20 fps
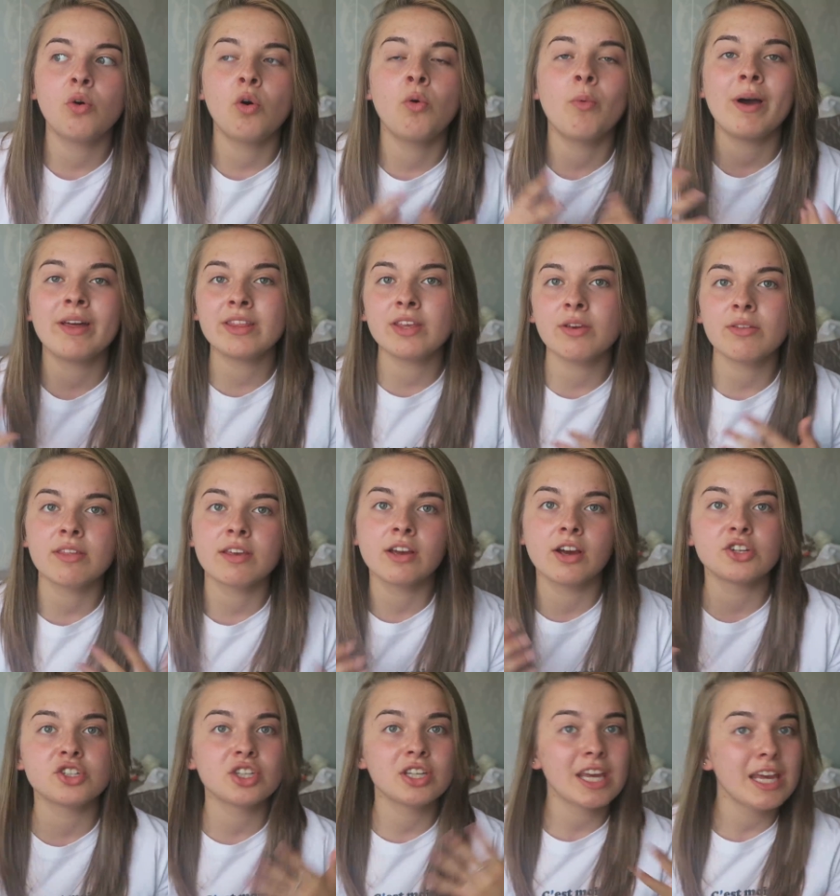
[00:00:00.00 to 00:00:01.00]
or whether you
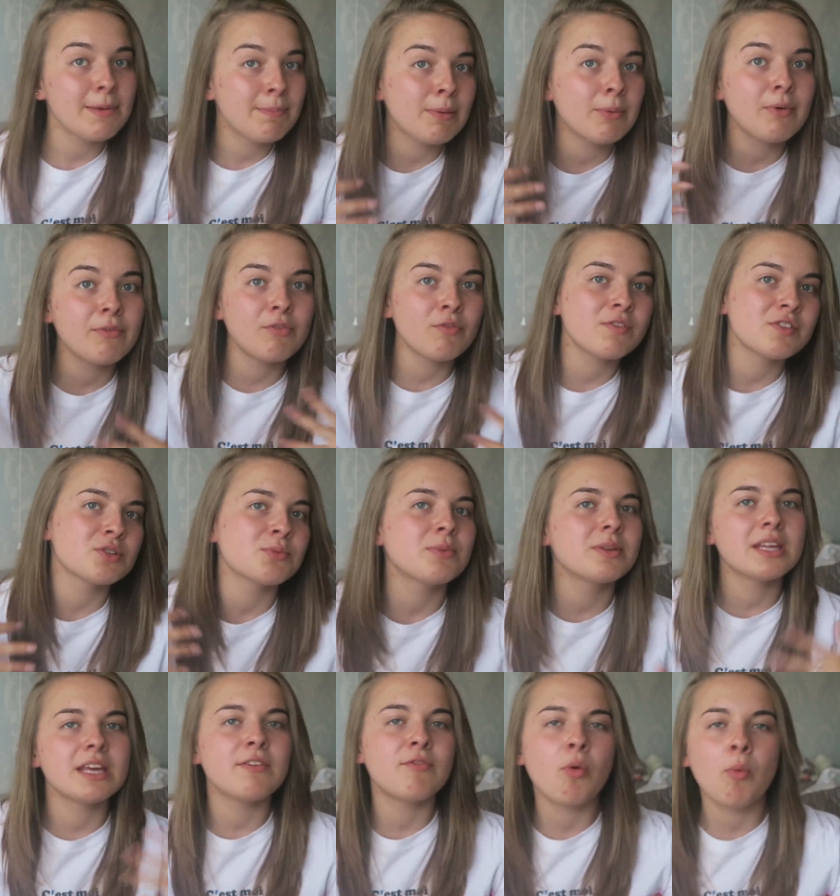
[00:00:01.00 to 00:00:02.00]
think I should keep it with Revision
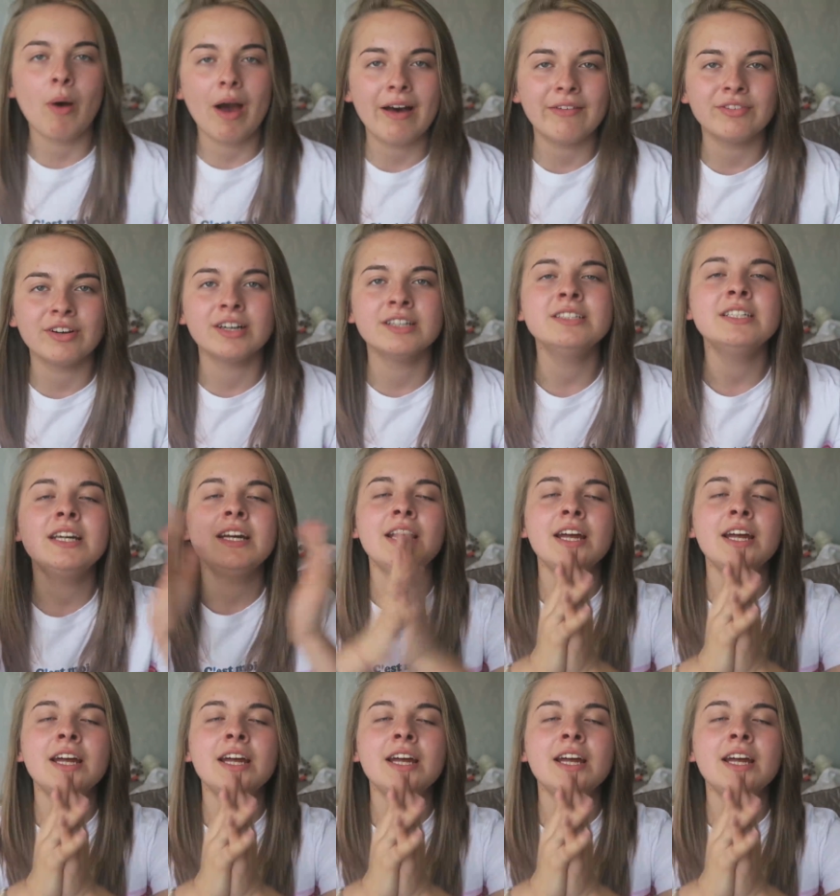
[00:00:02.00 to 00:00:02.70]
with Eve or whatever.